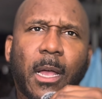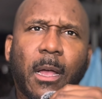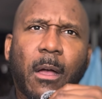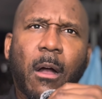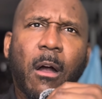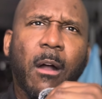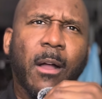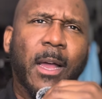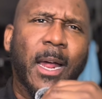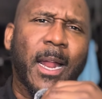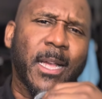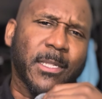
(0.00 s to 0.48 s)

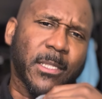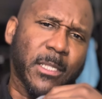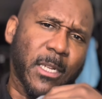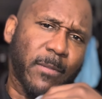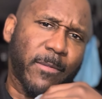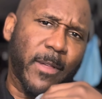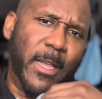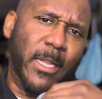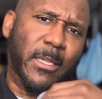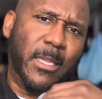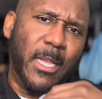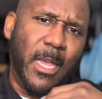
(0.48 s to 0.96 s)
All kinds of
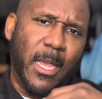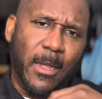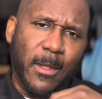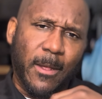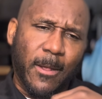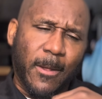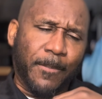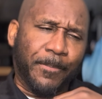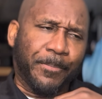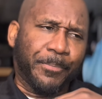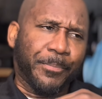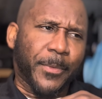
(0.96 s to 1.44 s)
stuff like that.
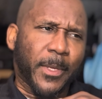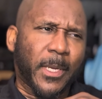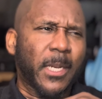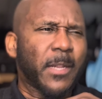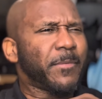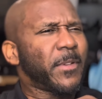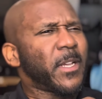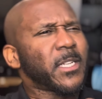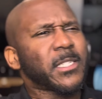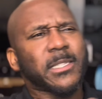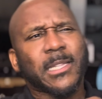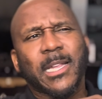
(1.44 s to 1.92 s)
And
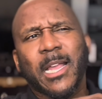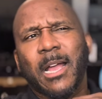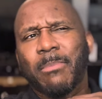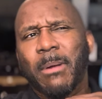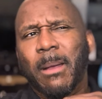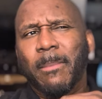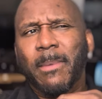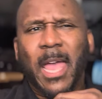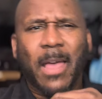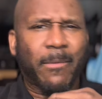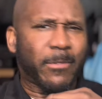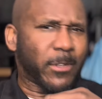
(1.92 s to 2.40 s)
eventually, I'll
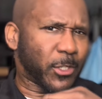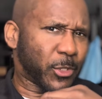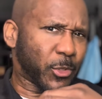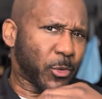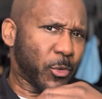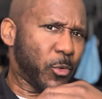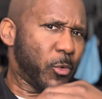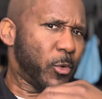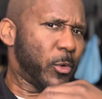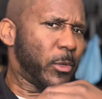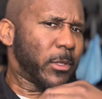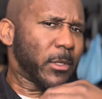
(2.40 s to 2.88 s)
probably have a
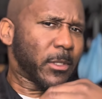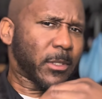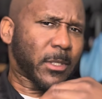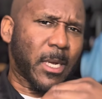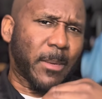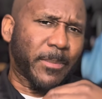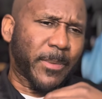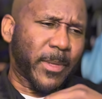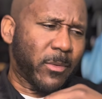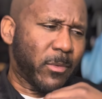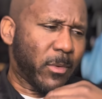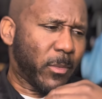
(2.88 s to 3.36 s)
school or
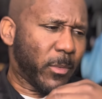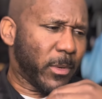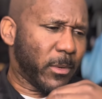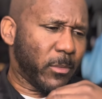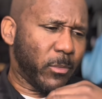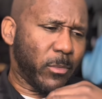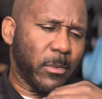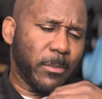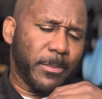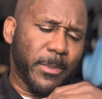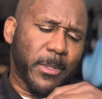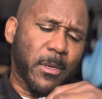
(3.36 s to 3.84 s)
something where
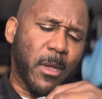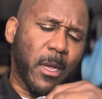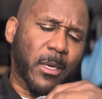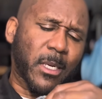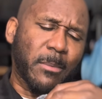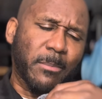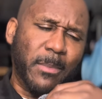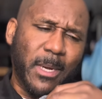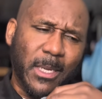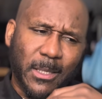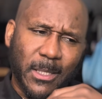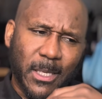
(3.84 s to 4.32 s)
we'll be
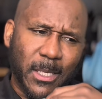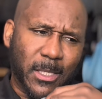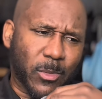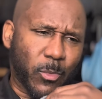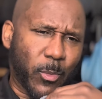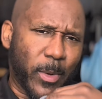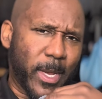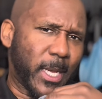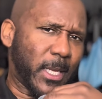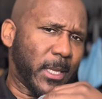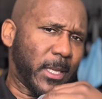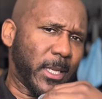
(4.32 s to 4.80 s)
talking about this
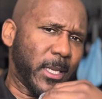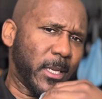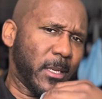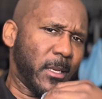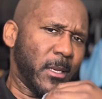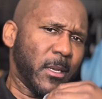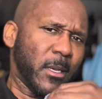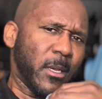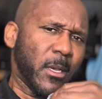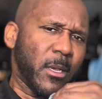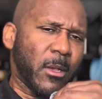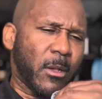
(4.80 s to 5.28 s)
weekly
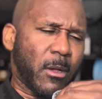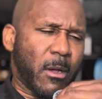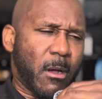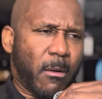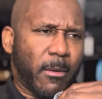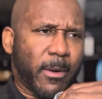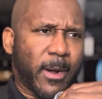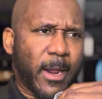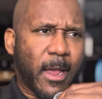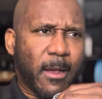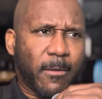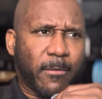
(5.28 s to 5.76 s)
or
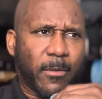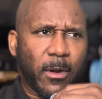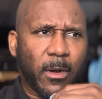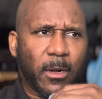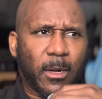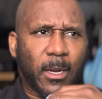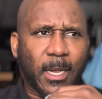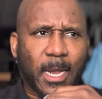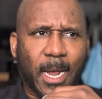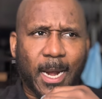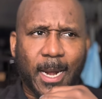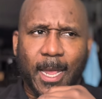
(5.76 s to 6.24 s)
whatever,
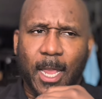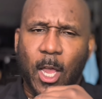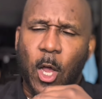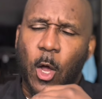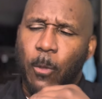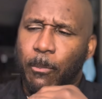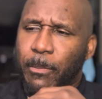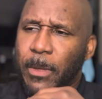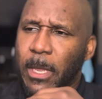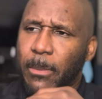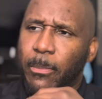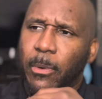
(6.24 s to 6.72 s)
and kind of
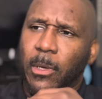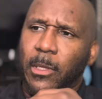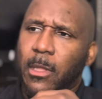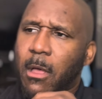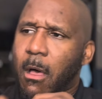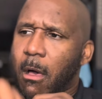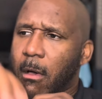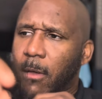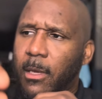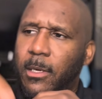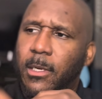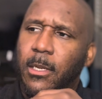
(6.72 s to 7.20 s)
help people
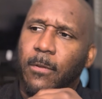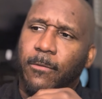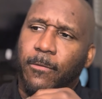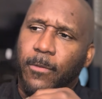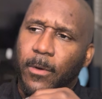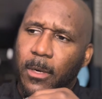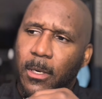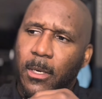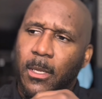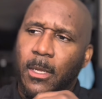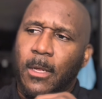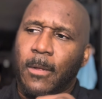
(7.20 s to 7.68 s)
along in
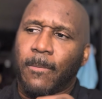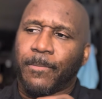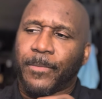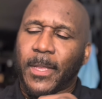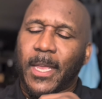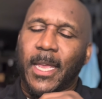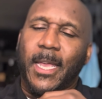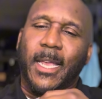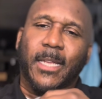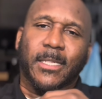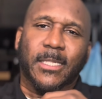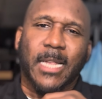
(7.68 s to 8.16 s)
different
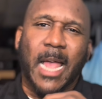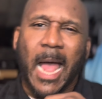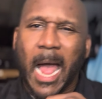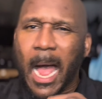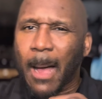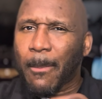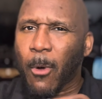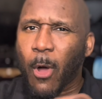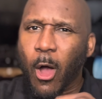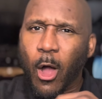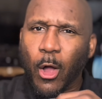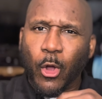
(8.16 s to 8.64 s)
things.
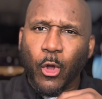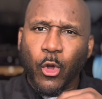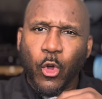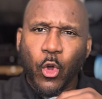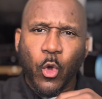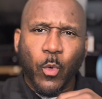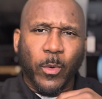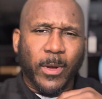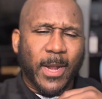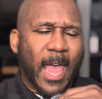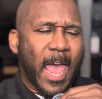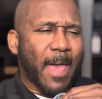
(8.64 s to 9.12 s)
I'm all
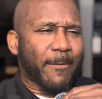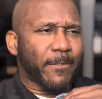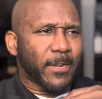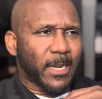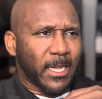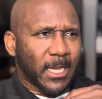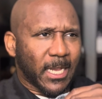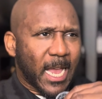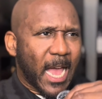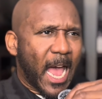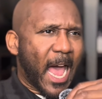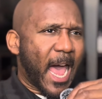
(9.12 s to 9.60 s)
cool with having
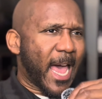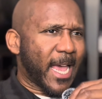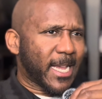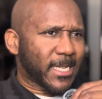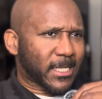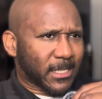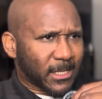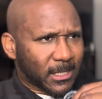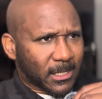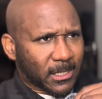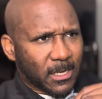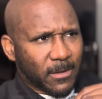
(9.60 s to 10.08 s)
the
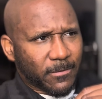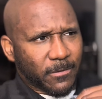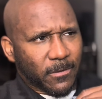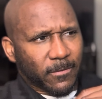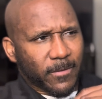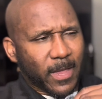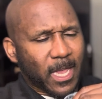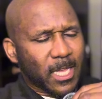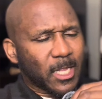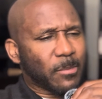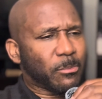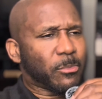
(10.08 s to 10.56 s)
guides and stuff
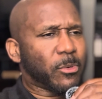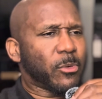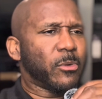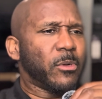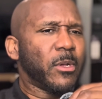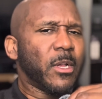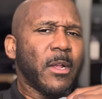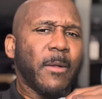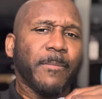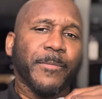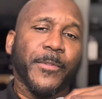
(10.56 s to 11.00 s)
available.